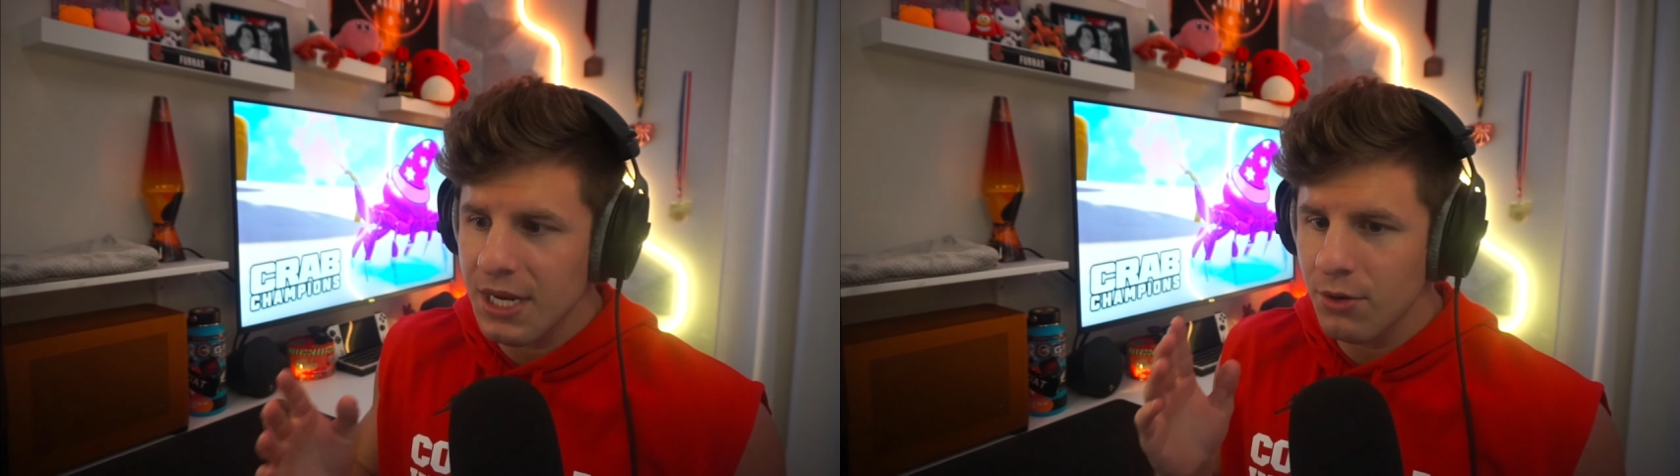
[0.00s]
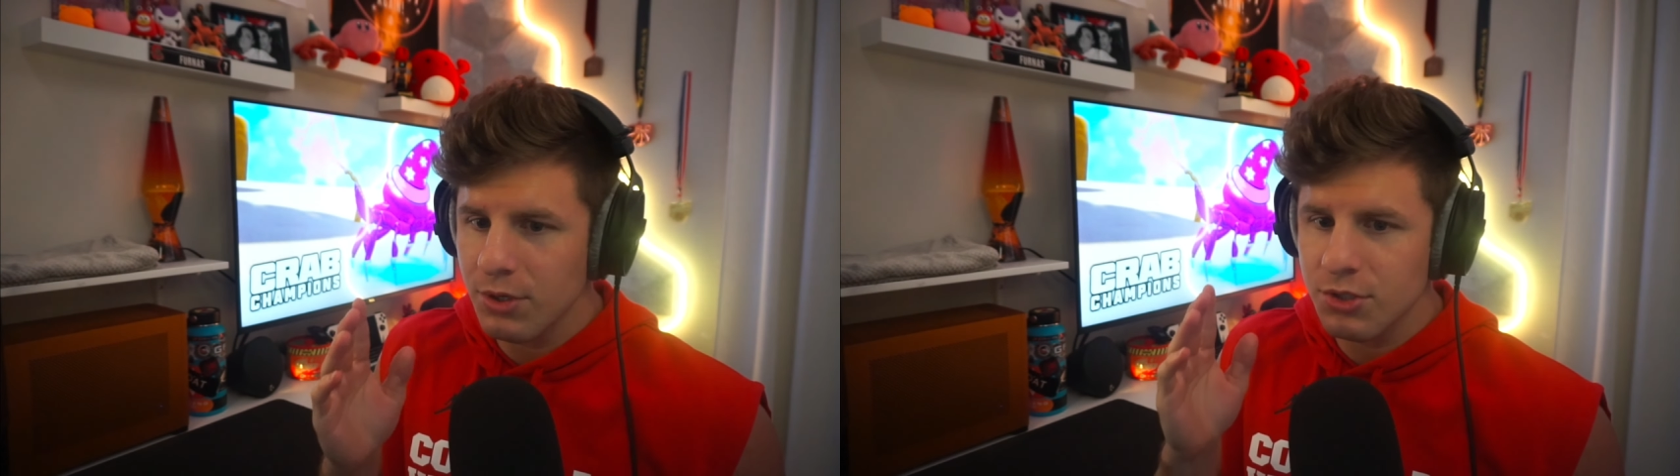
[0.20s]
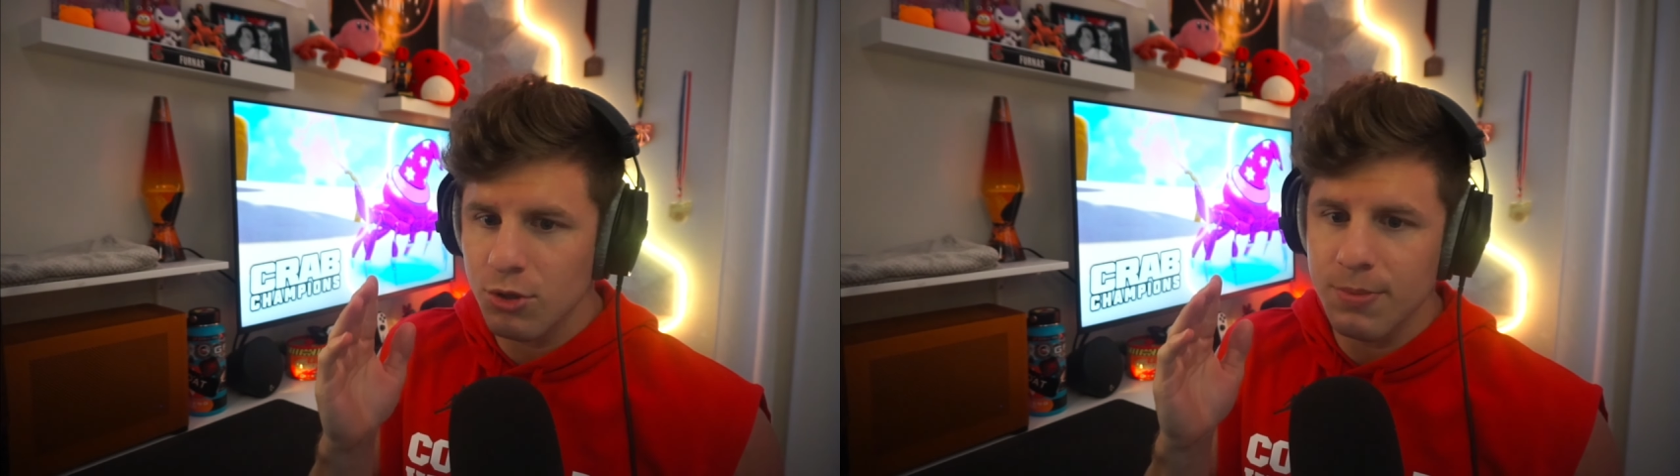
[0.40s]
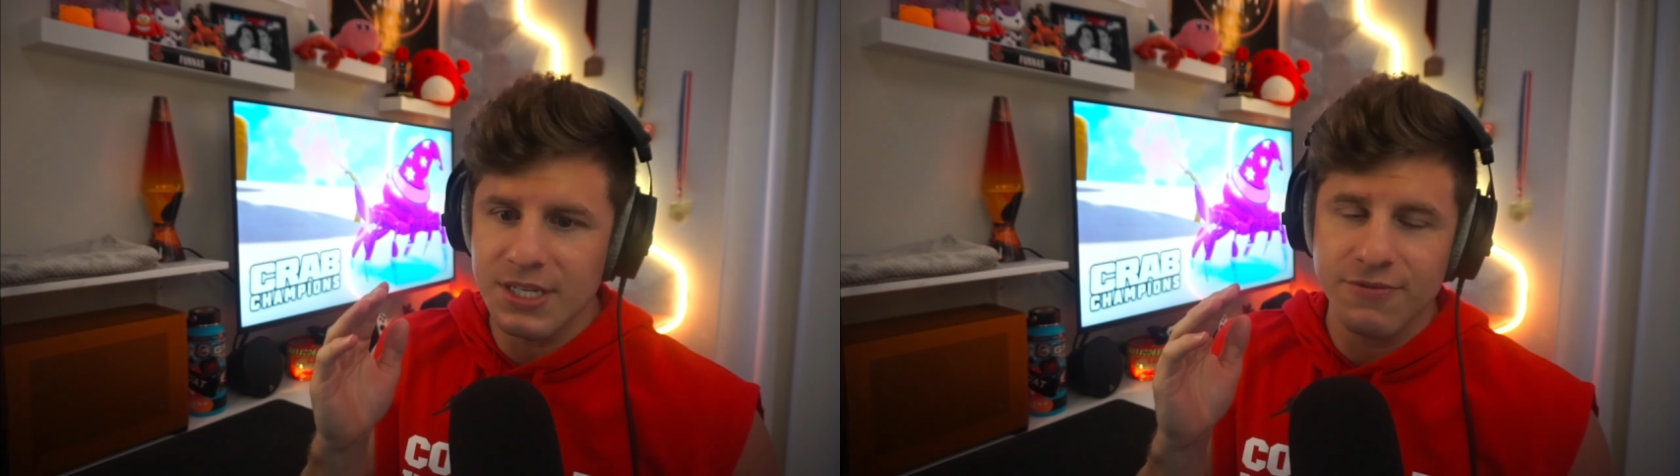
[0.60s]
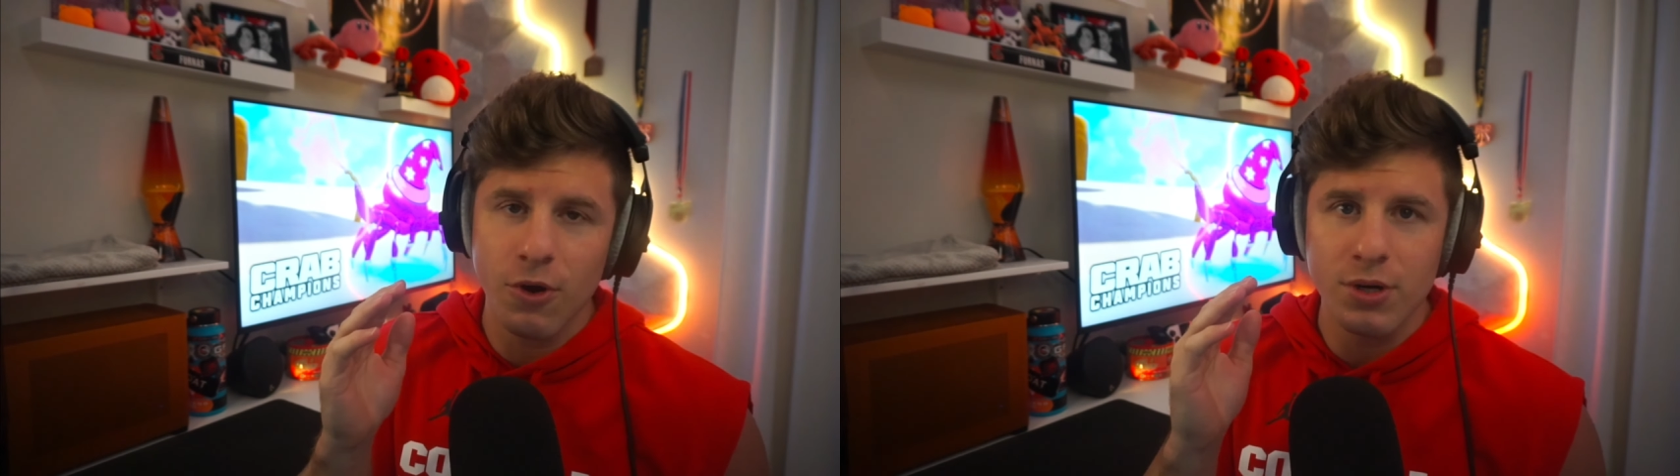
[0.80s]
Noisestorm
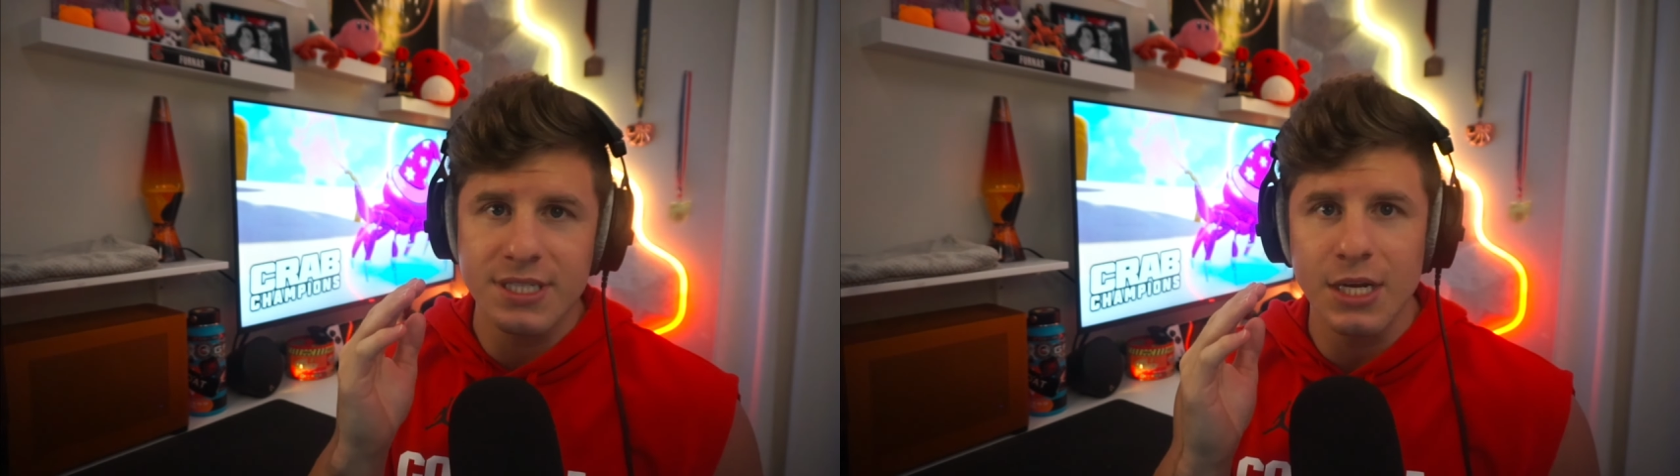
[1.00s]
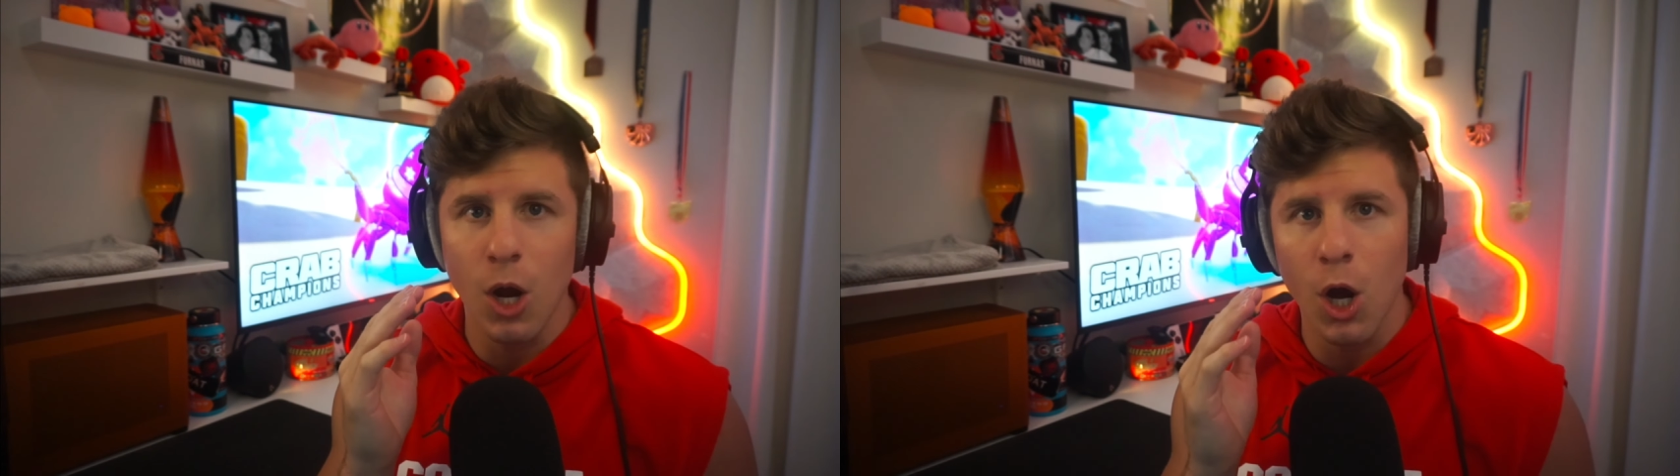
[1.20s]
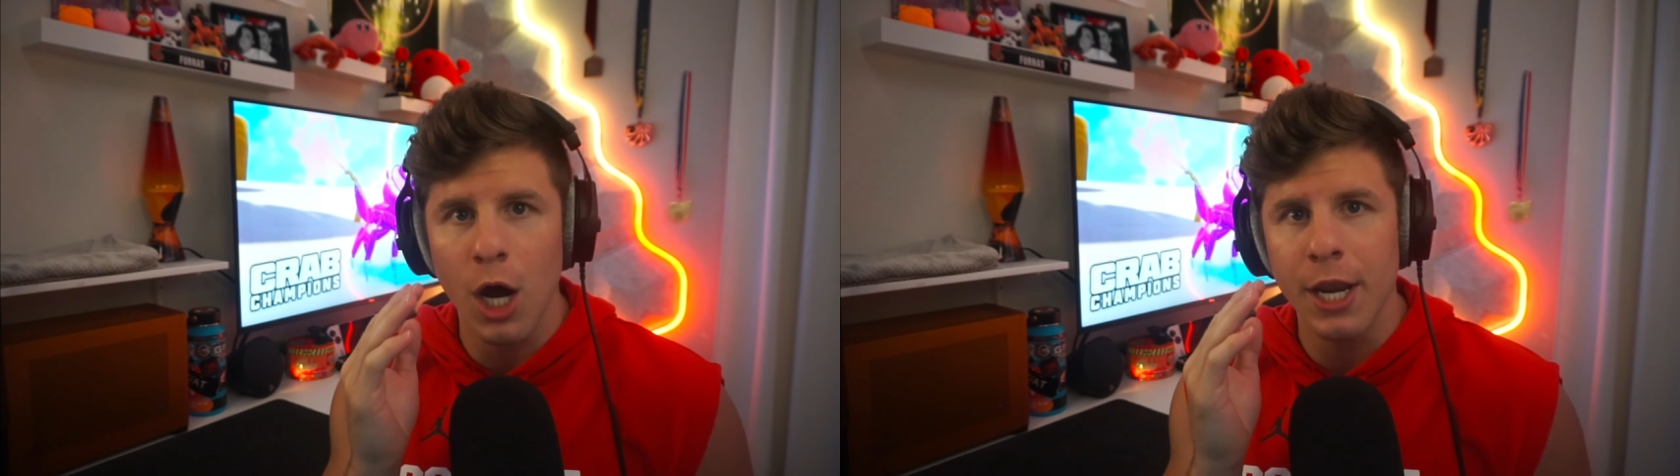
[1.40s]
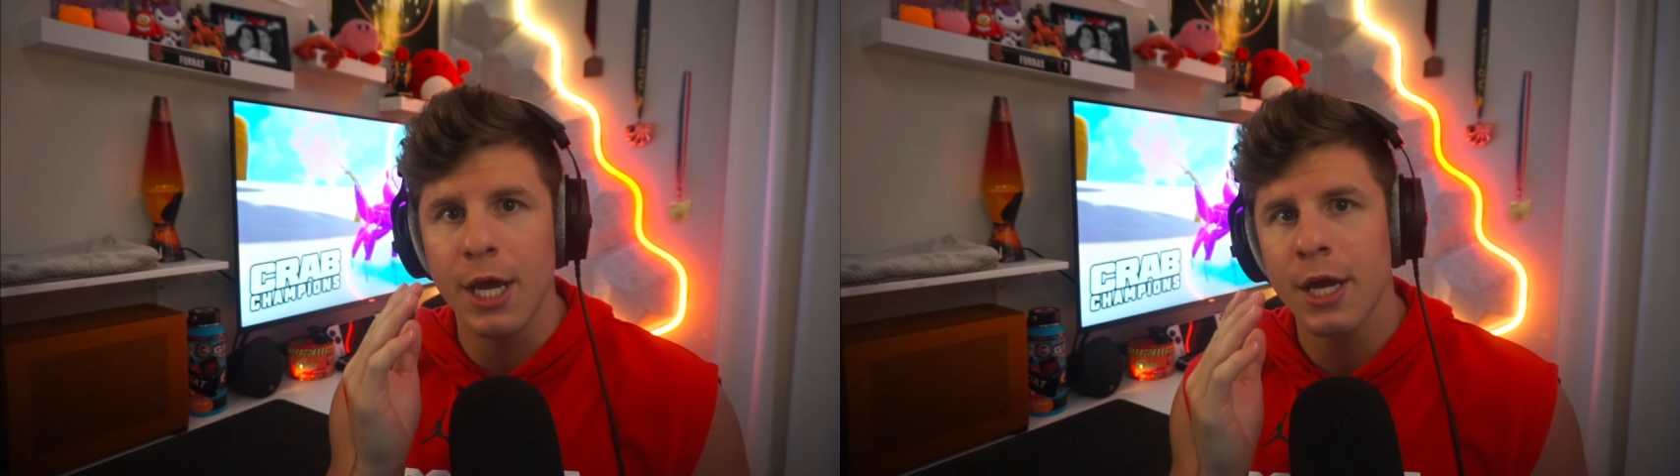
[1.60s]
is focusing on